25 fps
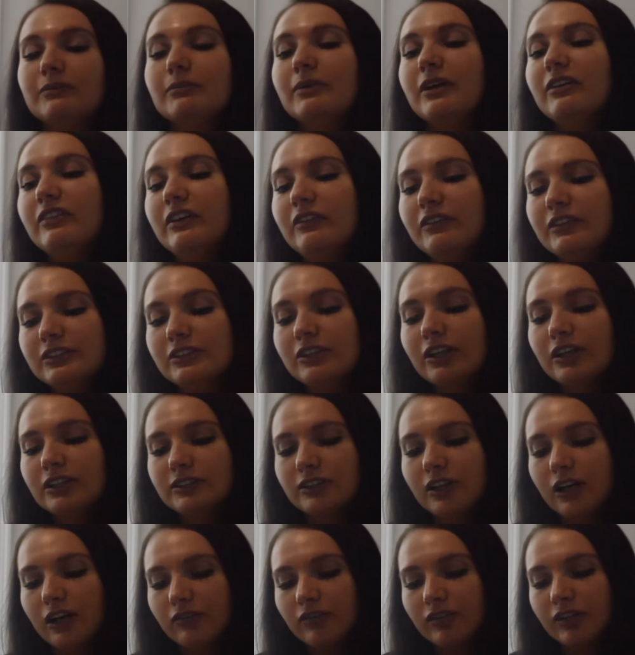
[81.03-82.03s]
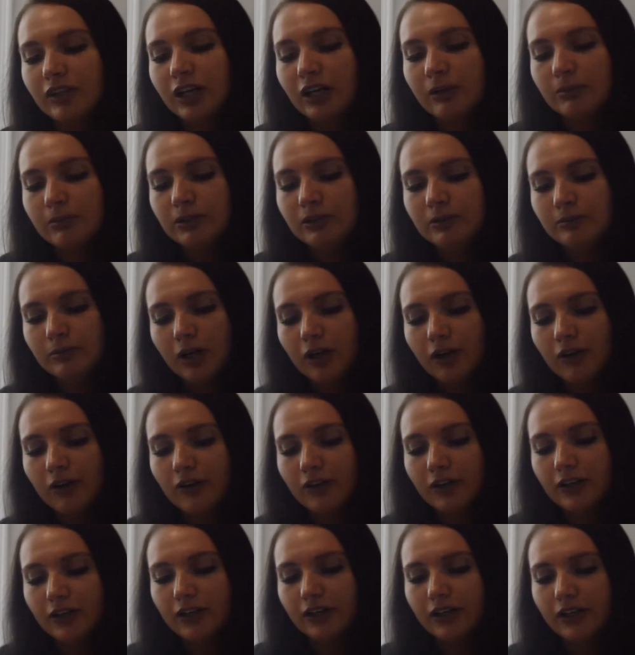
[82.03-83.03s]
My favorite songs off the album
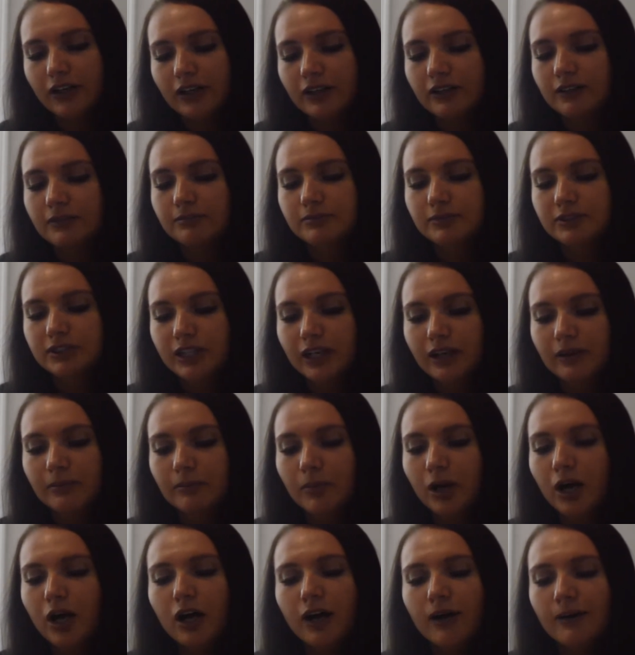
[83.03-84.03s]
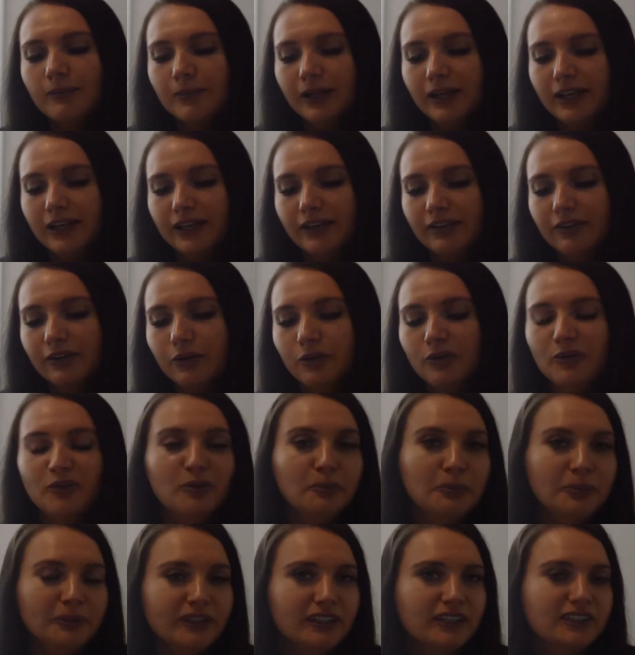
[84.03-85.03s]
are Dead Mom and The
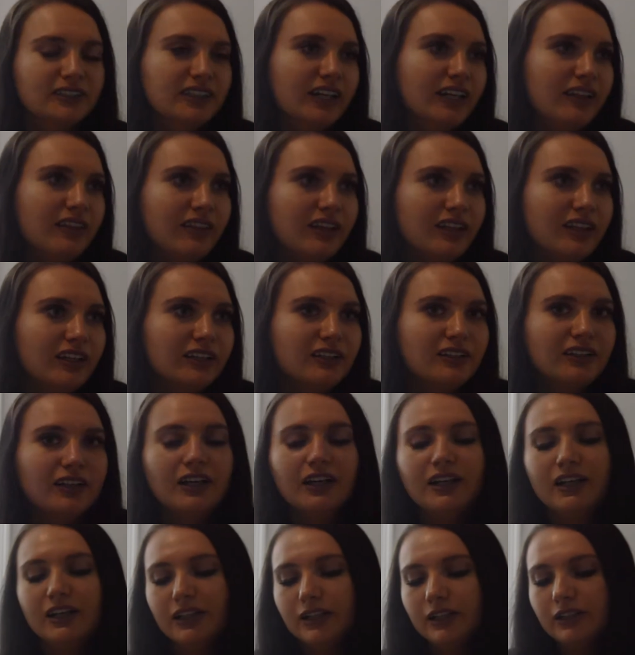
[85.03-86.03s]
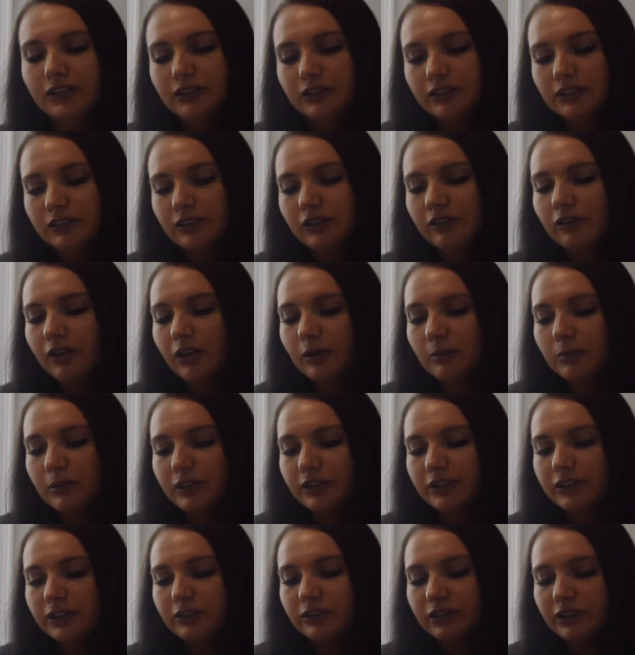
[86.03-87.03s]
Whole Being Dead Thing. So I'll
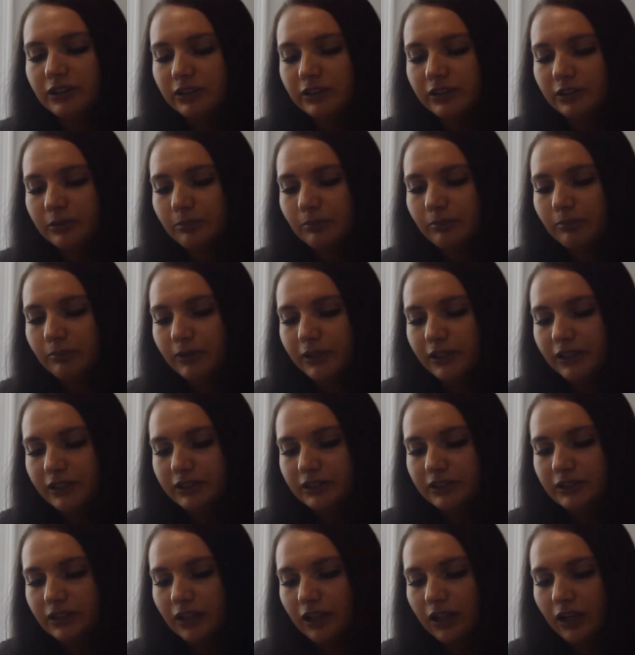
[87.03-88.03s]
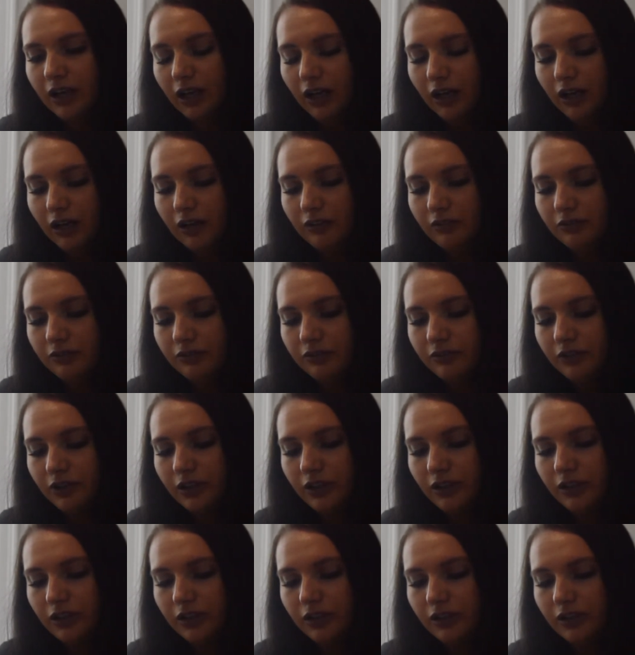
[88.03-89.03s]
play you a little bit of
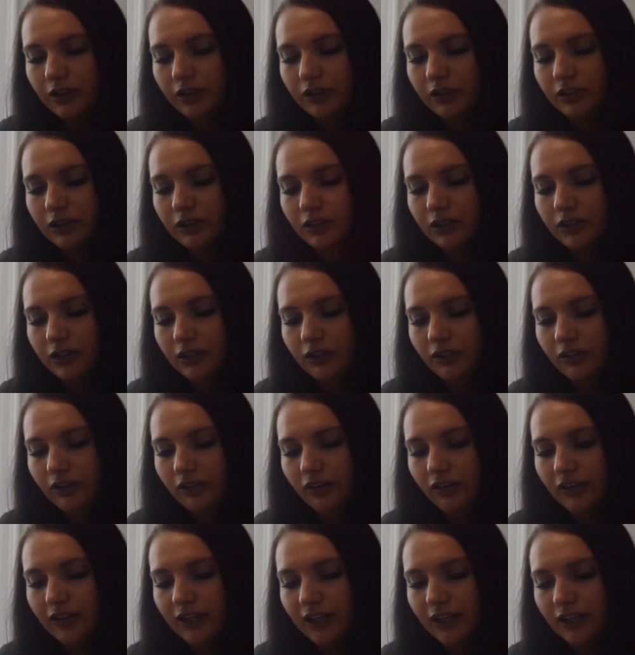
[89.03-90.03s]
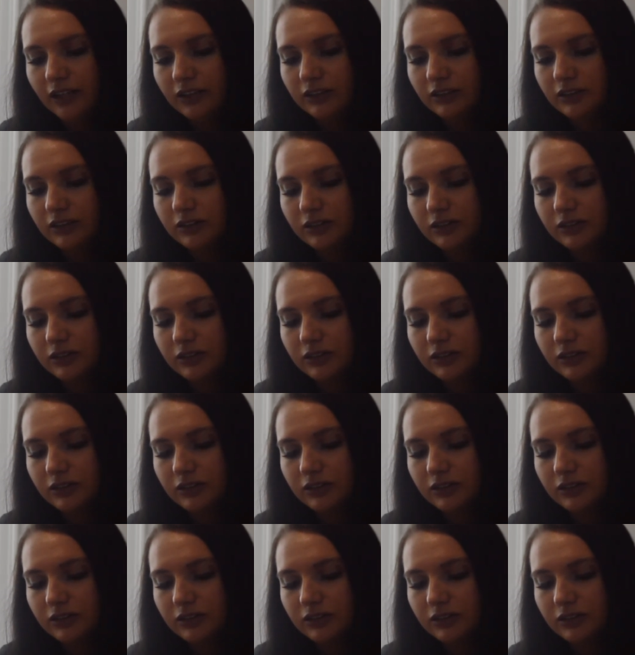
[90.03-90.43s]
that.